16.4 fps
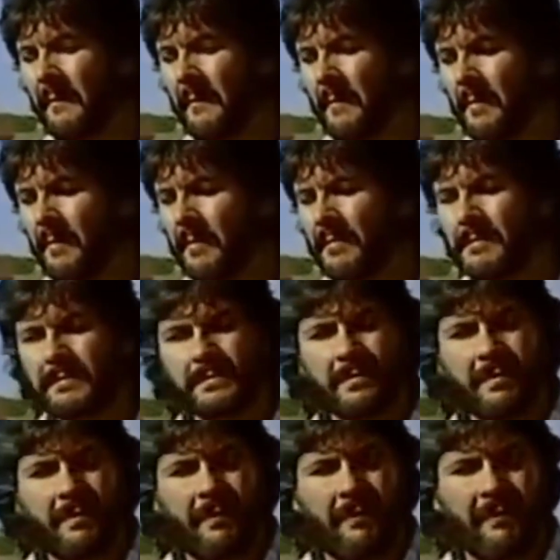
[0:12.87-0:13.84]
Do you know
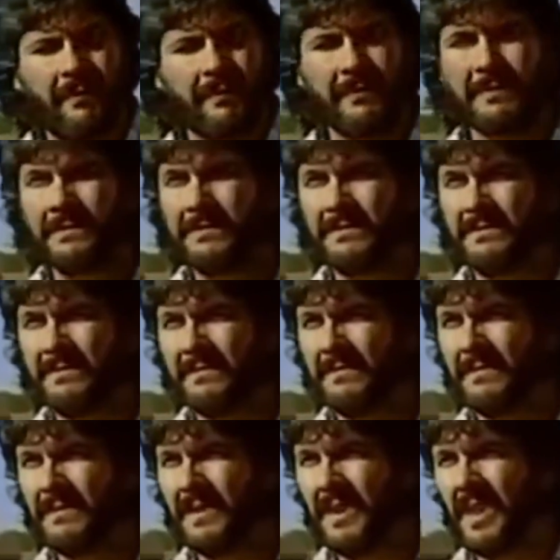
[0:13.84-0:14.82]
quantity, John,
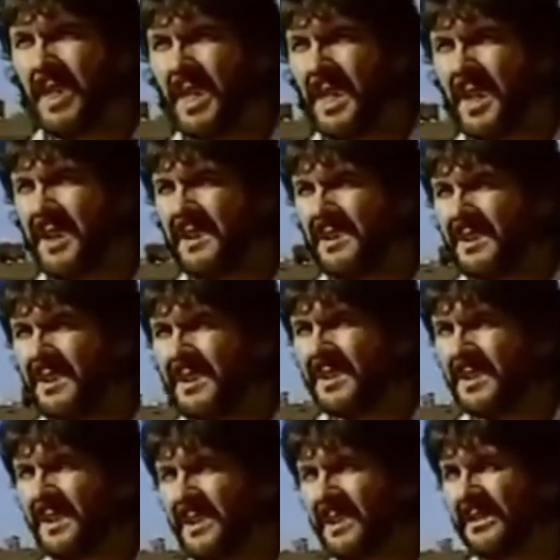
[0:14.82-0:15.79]
or not? Nah, oh,
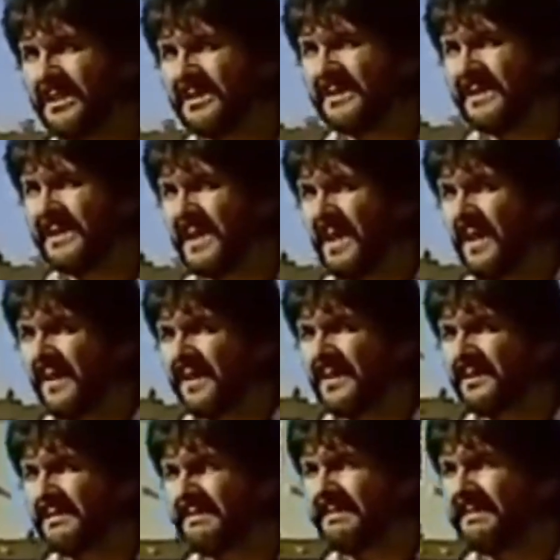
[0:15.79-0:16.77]
the woman
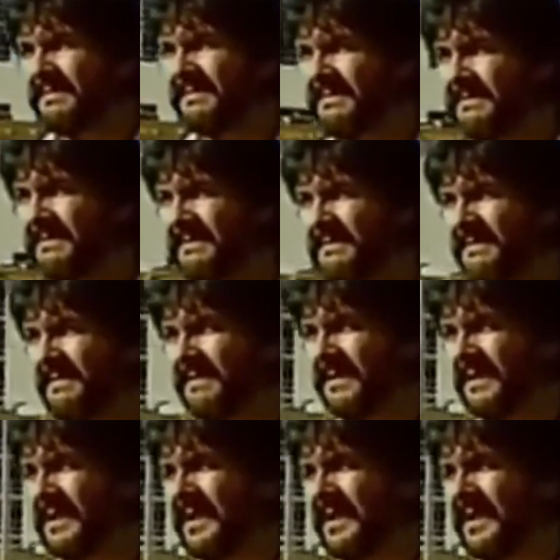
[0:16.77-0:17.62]
knows that he's done